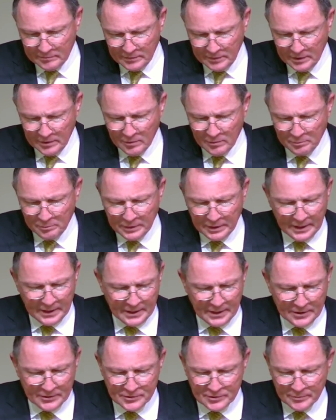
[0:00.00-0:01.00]
You don't play
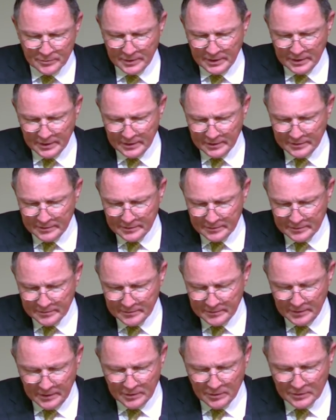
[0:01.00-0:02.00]
an instrument,
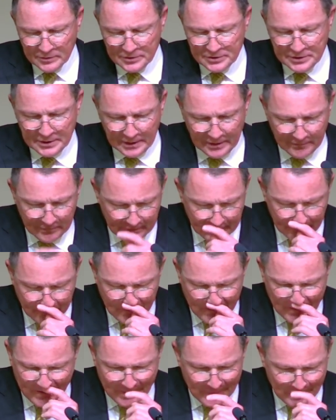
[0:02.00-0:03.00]
you don't sing very
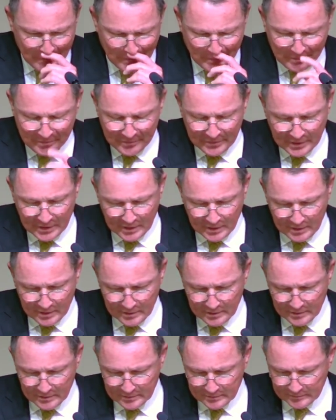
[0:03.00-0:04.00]
well,
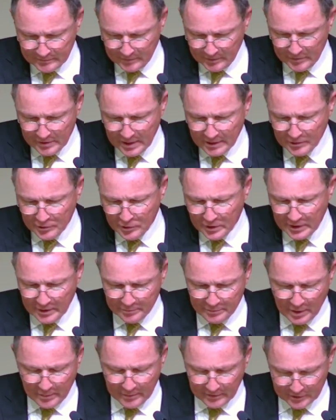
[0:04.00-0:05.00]
you're not good
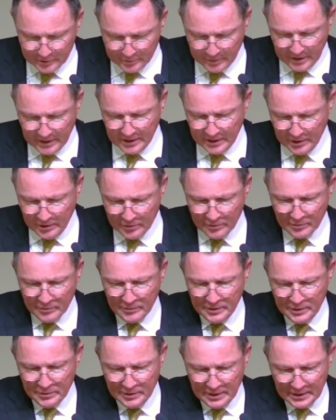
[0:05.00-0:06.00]
at public speaking, you
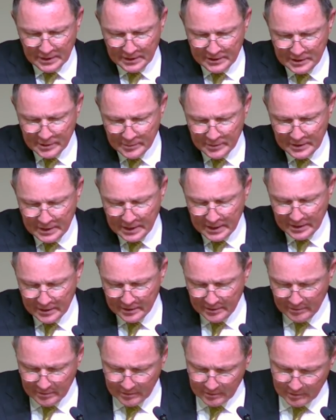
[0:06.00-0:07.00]
you get
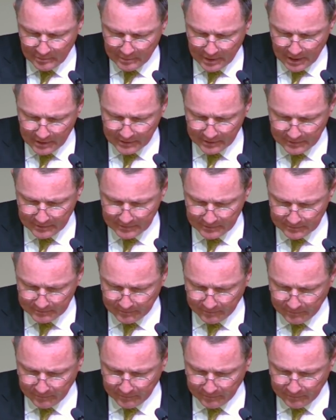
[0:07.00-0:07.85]
intimidated about it.